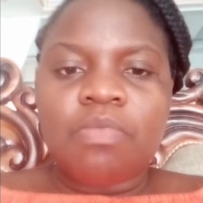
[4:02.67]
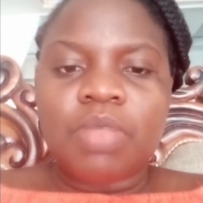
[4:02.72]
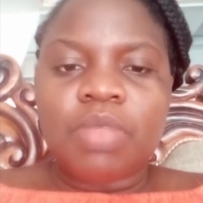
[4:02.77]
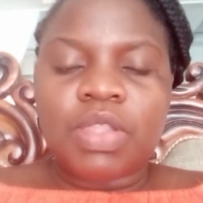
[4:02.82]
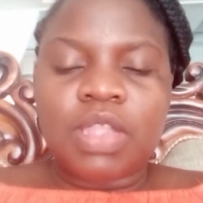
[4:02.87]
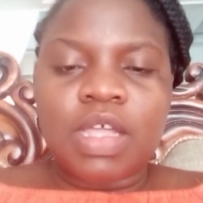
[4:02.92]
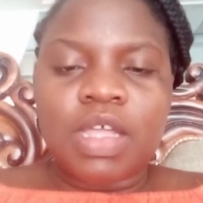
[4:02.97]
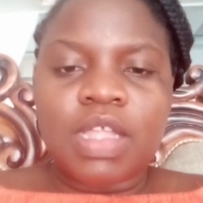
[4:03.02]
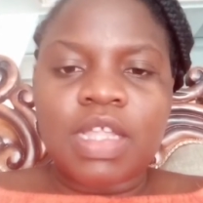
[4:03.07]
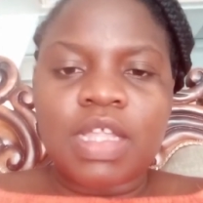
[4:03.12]

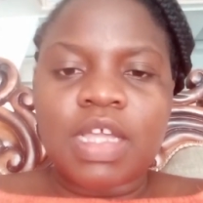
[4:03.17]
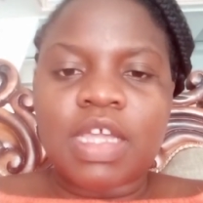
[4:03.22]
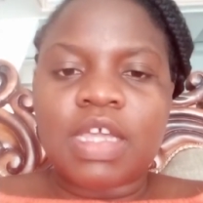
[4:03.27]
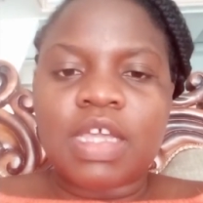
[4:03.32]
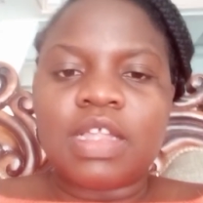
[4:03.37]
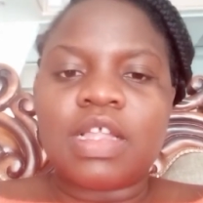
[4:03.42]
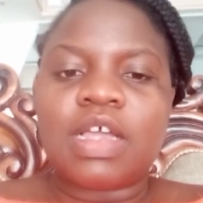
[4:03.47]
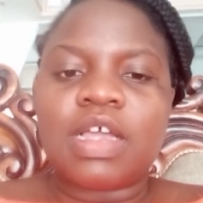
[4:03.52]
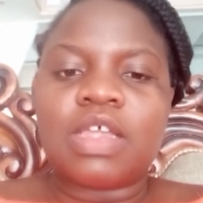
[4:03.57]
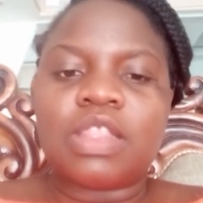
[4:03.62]
but then
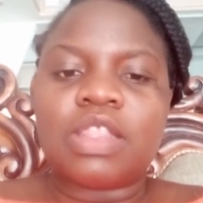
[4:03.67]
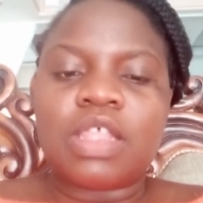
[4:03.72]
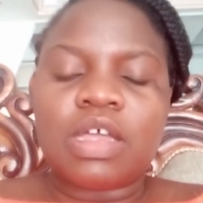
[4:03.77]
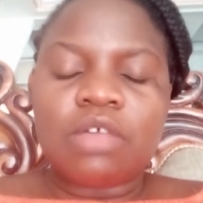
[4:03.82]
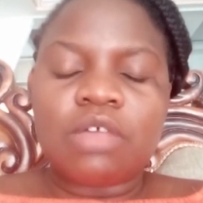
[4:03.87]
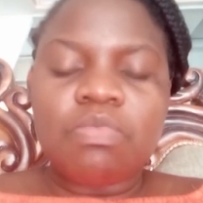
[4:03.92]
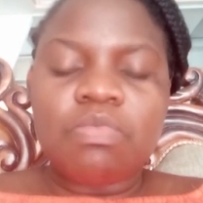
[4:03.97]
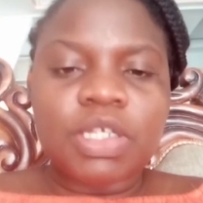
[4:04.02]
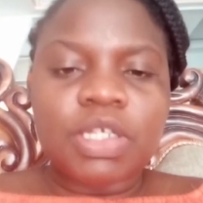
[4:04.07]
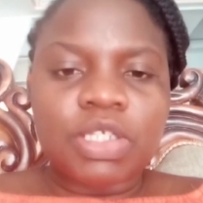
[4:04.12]
again, I
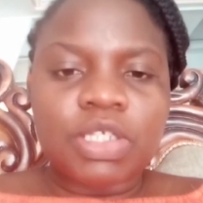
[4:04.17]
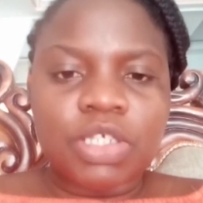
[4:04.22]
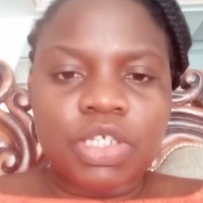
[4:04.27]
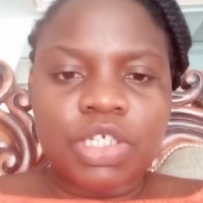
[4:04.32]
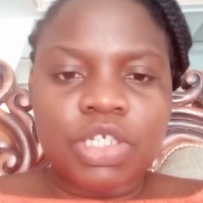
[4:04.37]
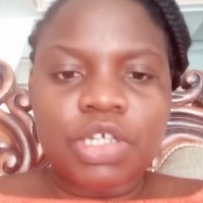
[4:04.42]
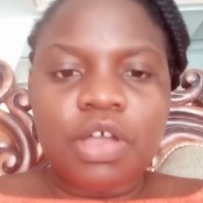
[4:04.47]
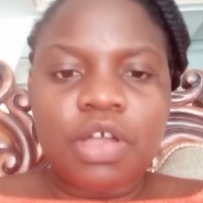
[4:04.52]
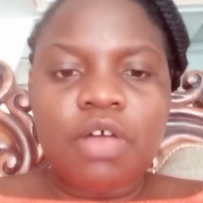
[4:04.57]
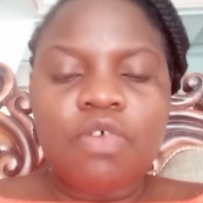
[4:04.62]
thank my
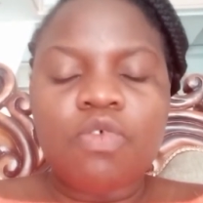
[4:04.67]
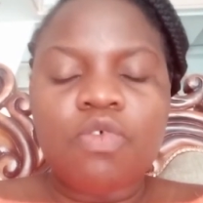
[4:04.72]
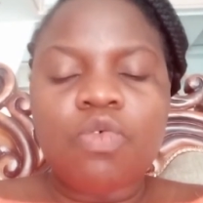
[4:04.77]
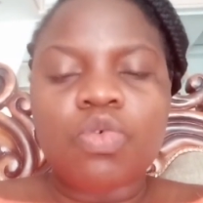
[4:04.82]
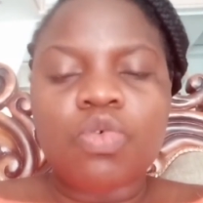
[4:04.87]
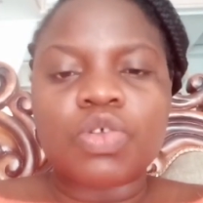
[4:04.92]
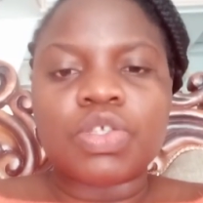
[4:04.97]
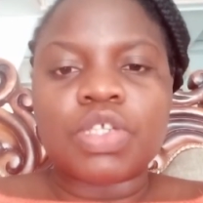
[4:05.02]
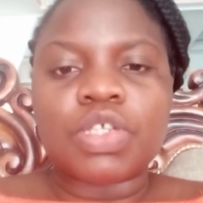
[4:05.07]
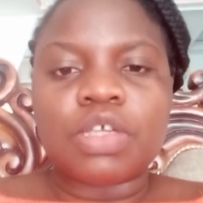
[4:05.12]
teacher
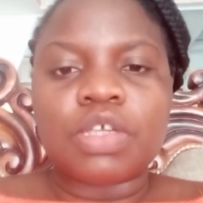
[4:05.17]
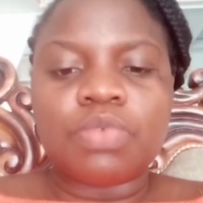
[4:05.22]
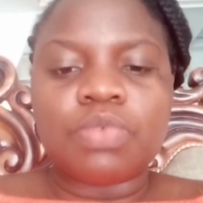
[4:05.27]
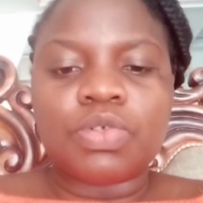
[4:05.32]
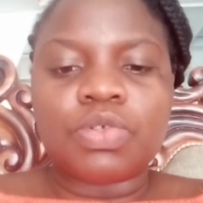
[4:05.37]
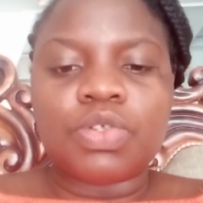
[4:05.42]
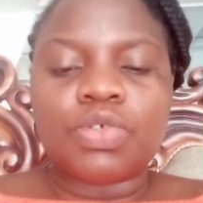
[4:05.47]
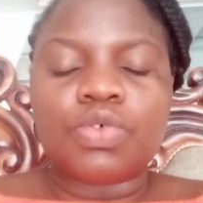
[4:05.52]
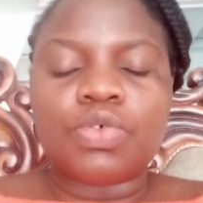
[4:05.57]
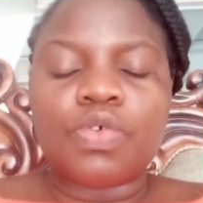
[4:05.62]
who was
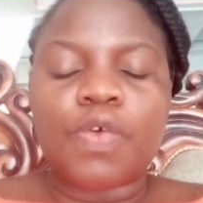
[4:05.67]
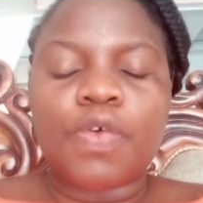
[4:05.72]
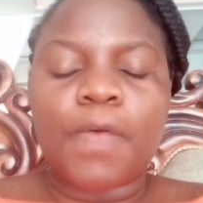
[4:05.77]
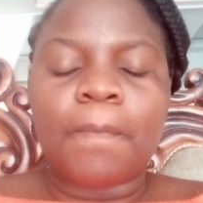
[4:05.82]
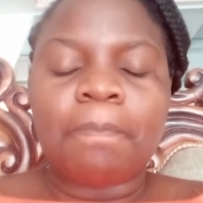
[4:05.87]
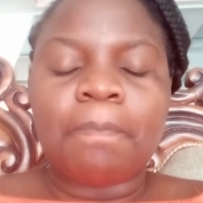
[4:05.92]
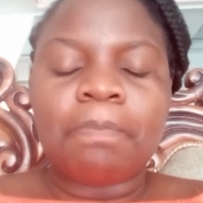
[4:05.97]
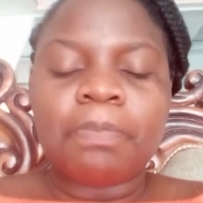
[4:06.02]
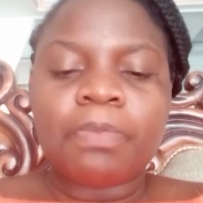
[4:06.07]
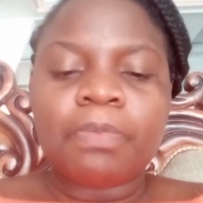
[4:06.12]
able
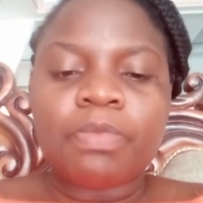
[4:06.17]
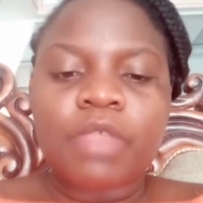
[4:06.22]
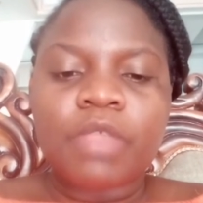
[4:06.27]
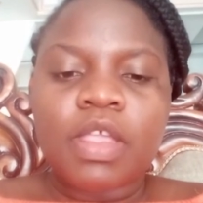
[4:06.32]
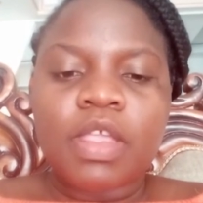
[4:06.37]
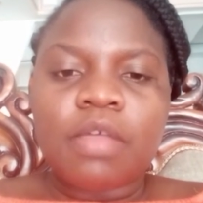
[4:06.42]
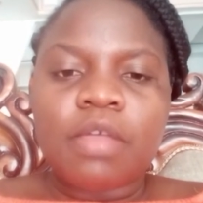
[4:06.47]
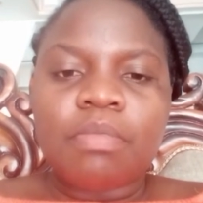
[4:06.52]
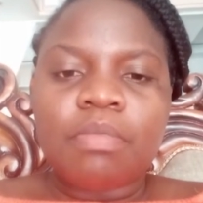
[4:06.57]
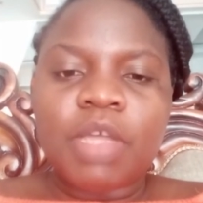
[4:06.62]
to
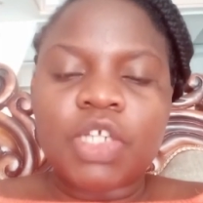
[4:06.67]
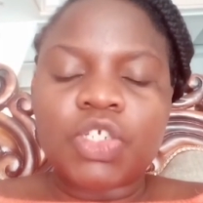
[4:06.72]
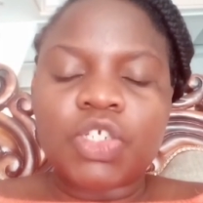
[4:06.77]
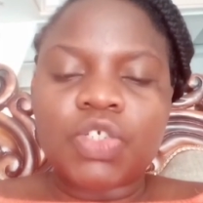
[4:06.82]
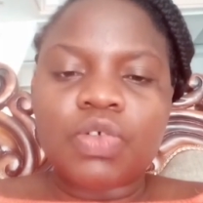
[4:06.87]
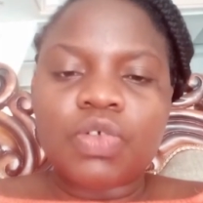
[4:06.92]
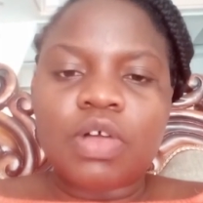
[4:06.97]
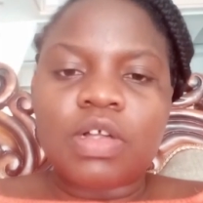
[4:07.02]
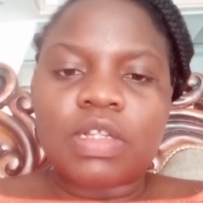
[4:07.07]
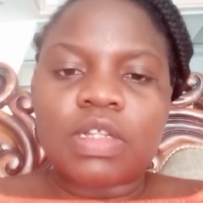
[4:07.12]
make
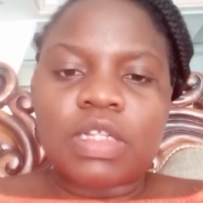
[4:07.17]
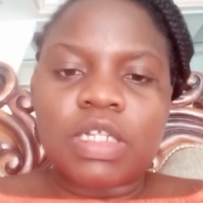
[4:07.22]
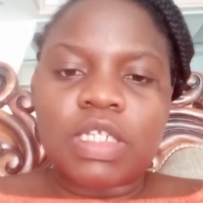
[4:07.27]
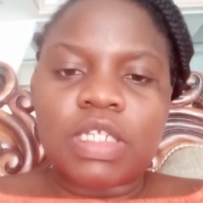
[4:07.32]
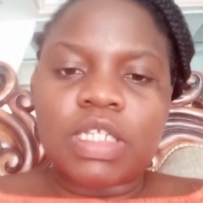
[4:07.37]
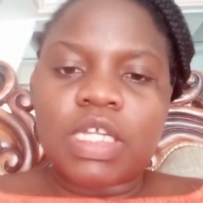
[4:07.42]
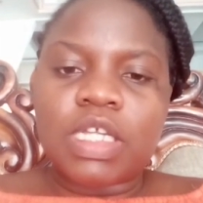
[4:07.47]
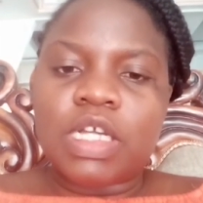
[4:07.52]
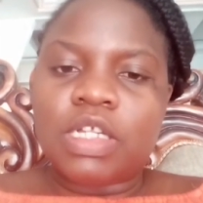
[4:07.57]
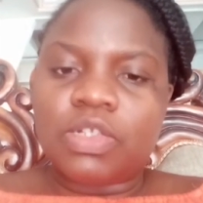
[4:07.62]
sure at
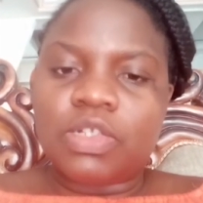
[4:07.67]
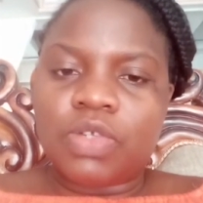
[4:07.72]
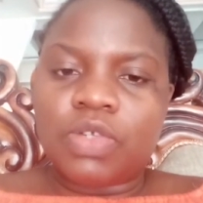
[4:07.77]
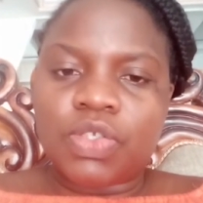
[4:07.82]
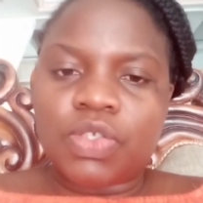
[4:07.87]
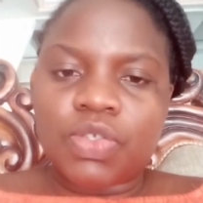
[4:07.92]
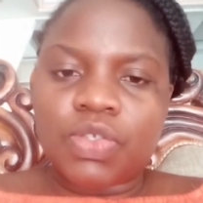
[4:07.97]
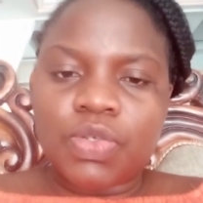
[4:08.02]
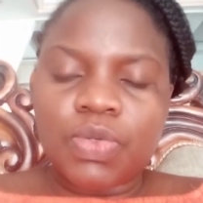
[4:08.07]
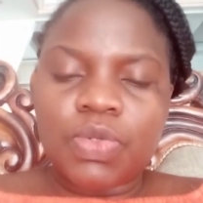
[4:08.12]
least I
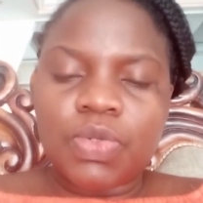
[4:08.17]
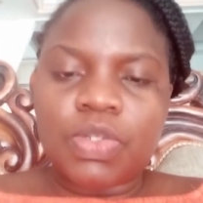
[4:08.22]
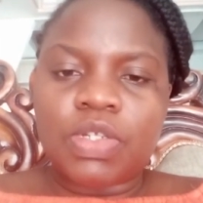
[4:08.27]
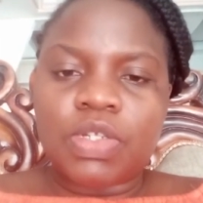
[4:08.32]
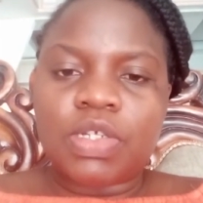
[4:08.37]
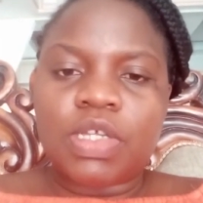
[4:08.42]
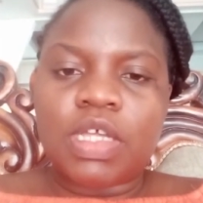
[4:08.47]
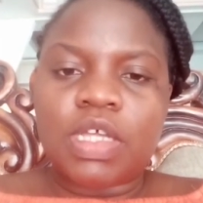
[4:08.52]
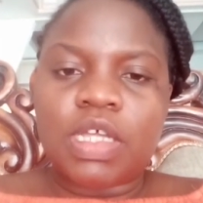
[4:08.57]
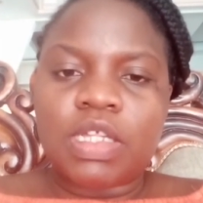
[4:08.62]

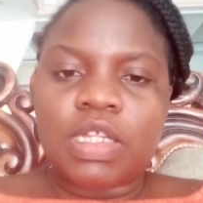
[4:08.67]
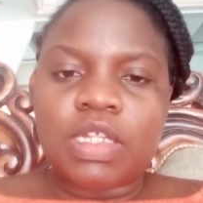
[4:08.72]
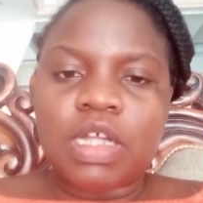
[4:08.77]
understood.